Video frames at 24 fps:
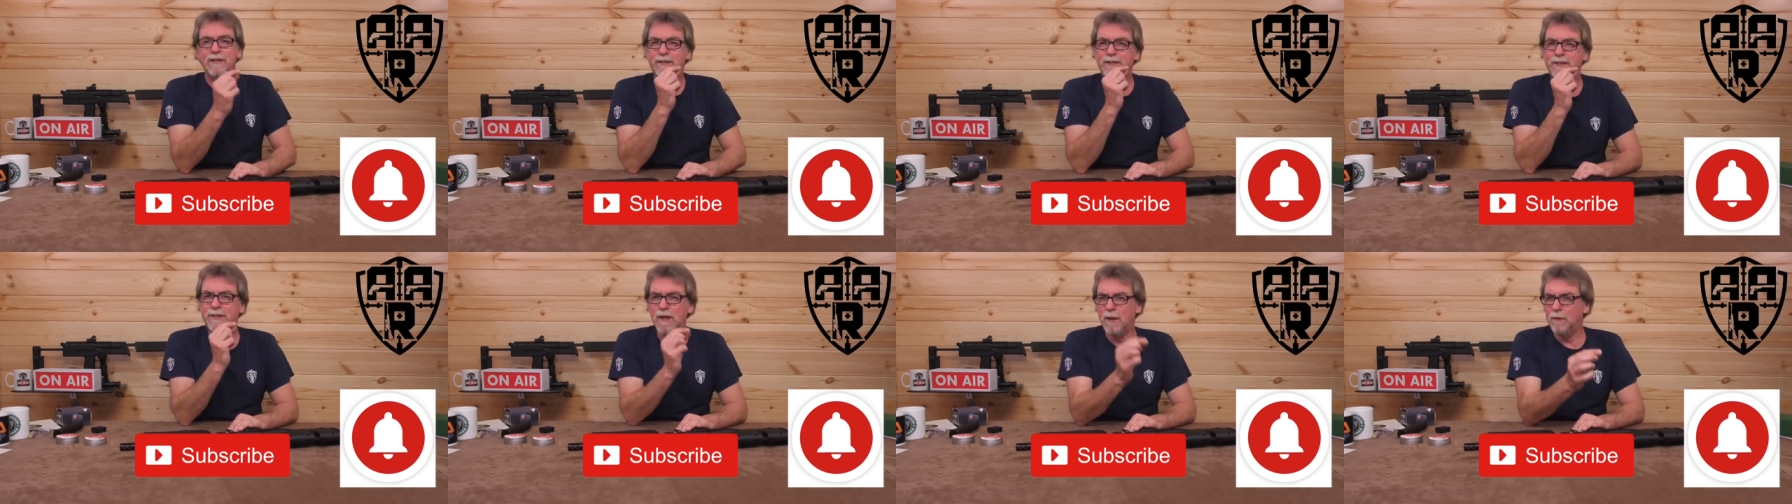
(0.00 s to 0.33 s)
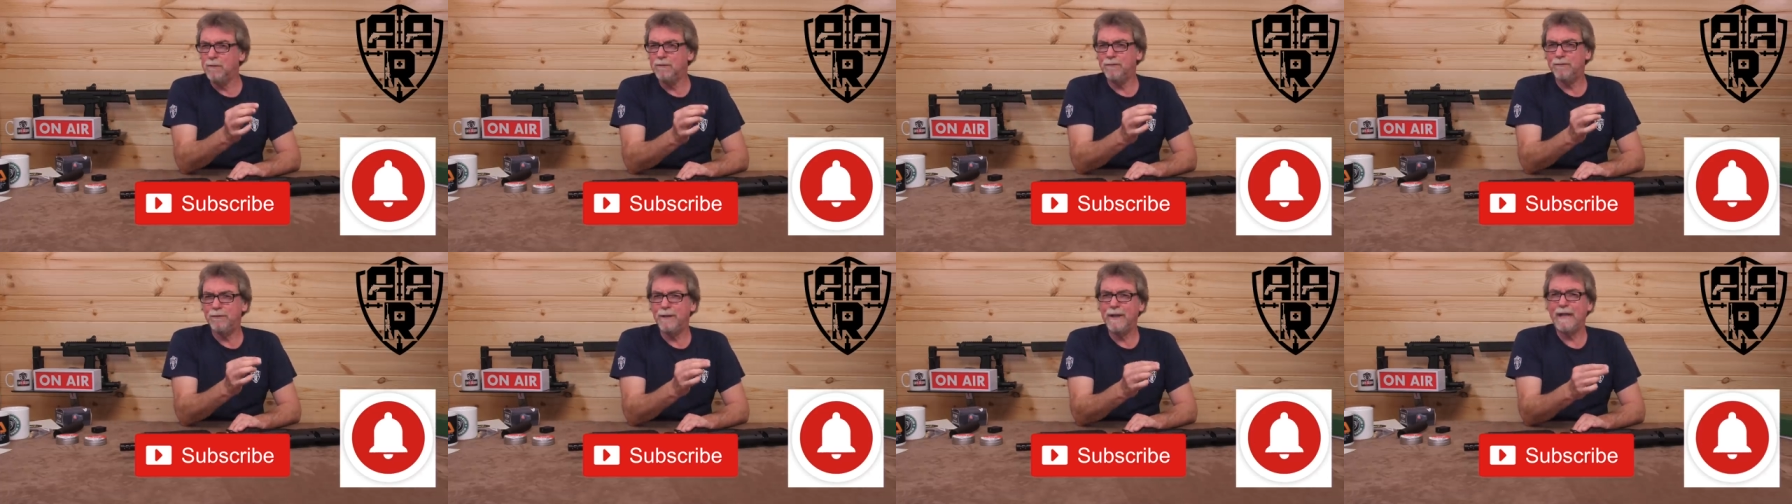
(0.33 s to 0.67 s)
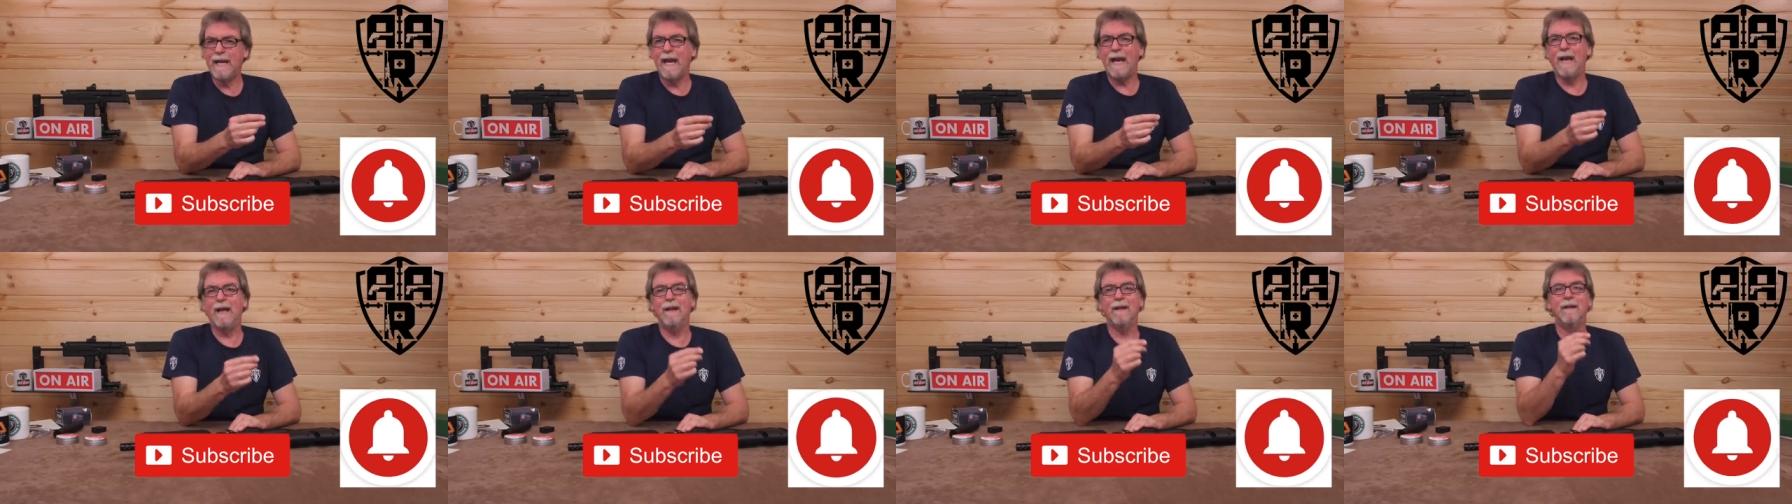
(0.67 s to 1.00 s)
Don't
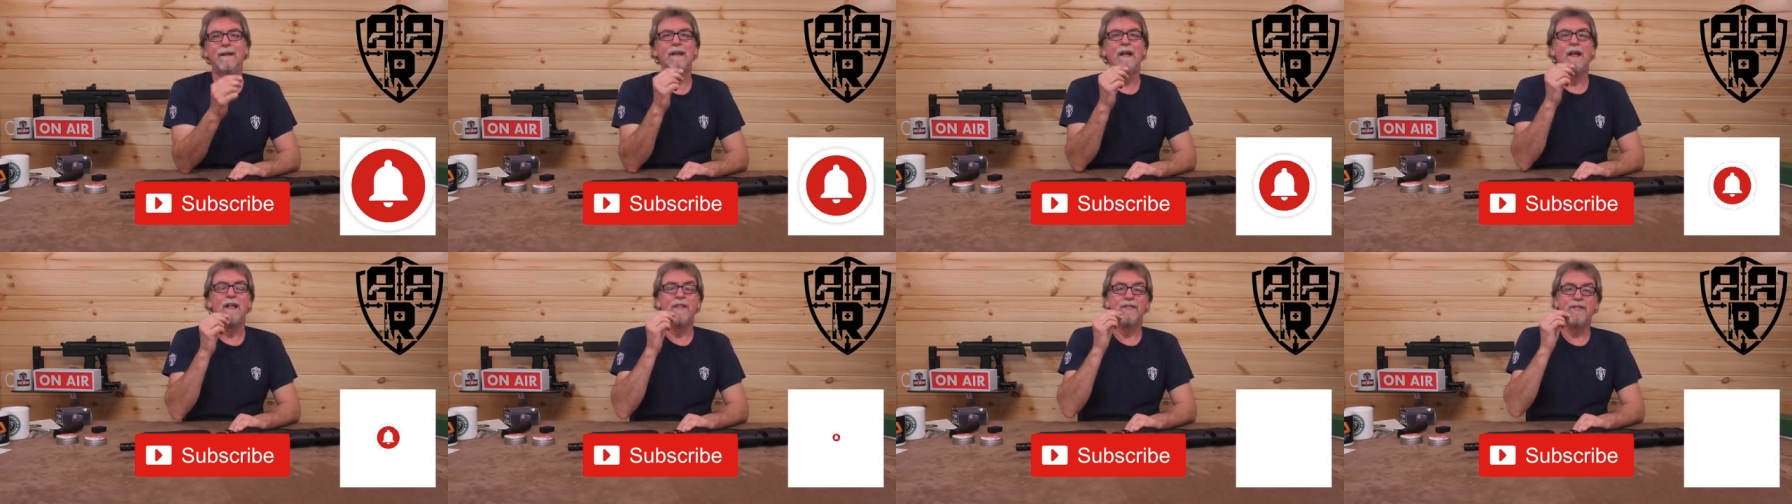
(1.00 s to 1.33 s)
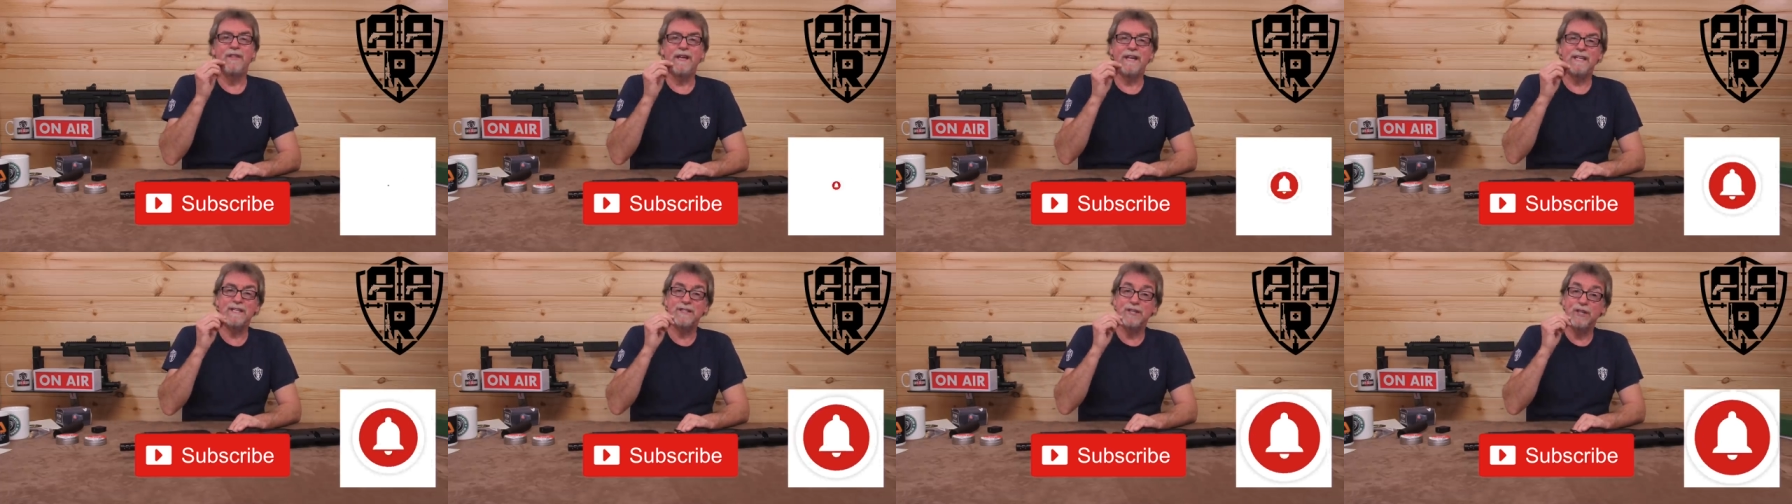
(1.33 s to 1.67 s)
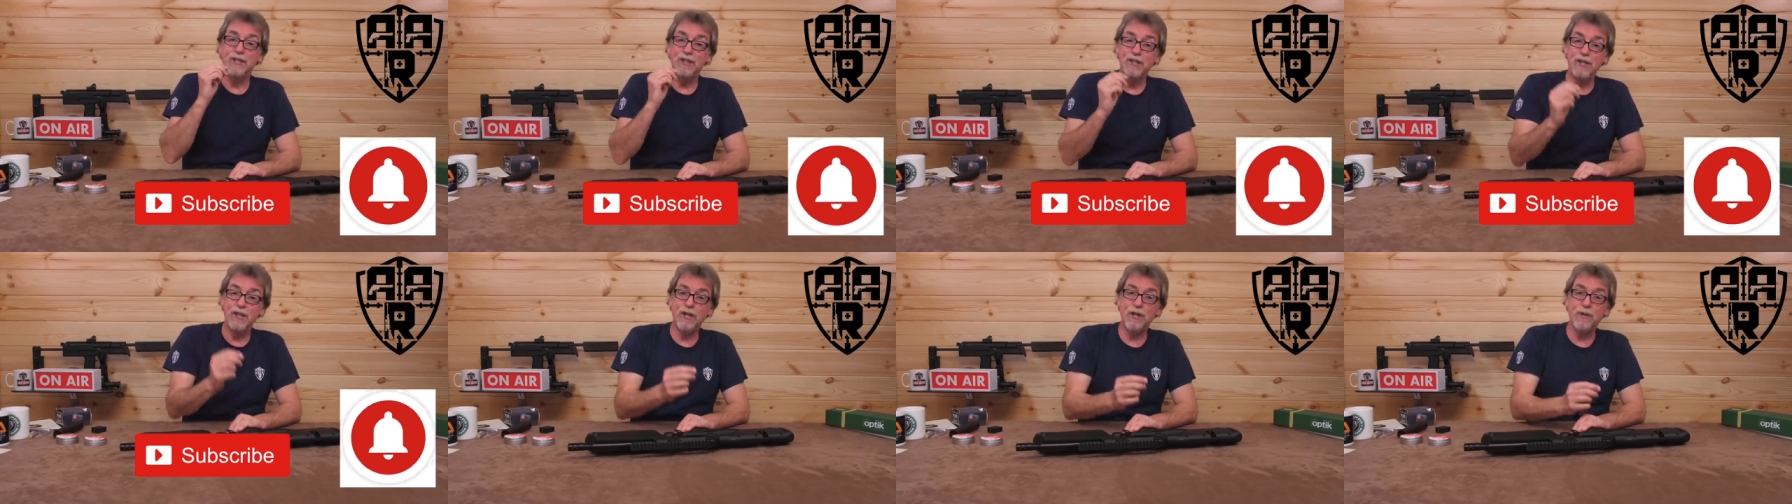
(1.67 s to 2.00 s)
forget, there's the
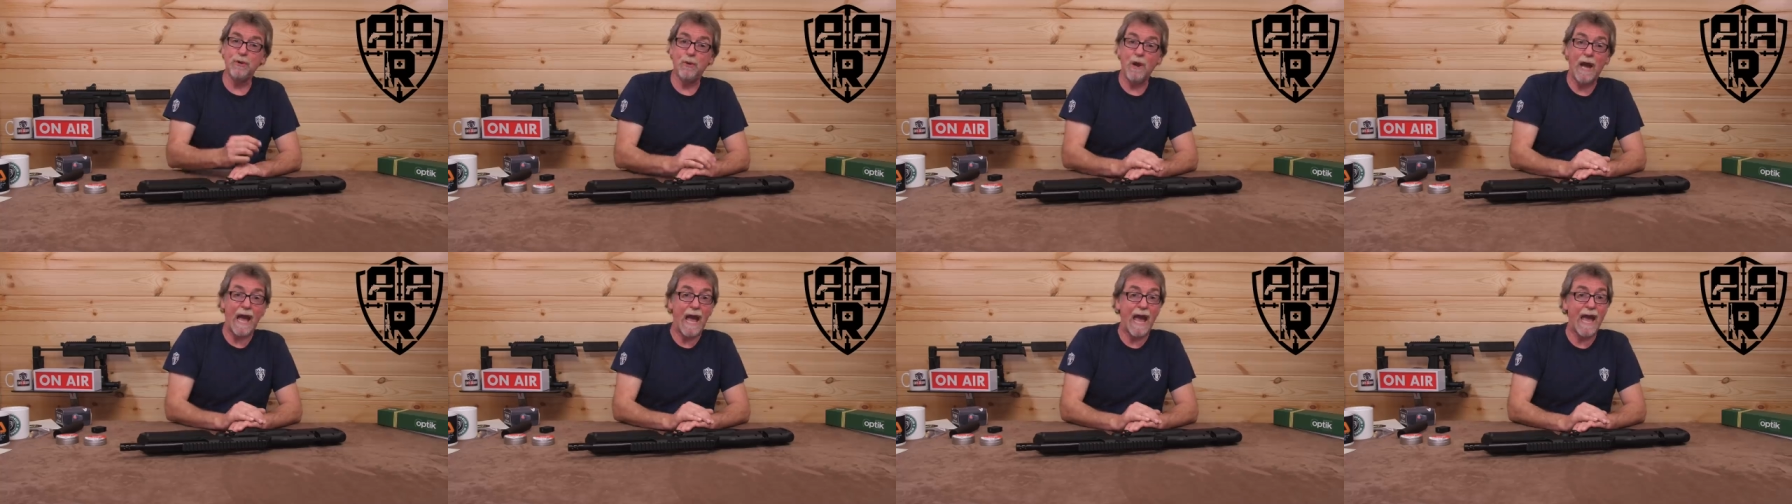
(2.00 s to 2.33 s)
new